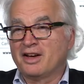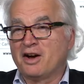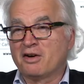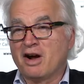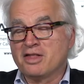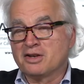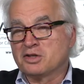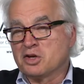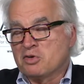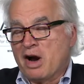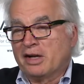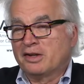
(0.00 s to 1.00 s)
are either
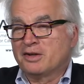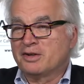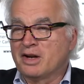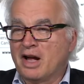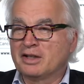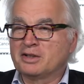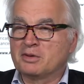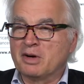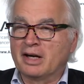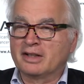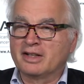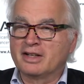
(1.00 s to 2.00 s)
corrected or not
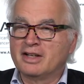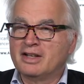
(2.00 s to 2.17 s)
corrected.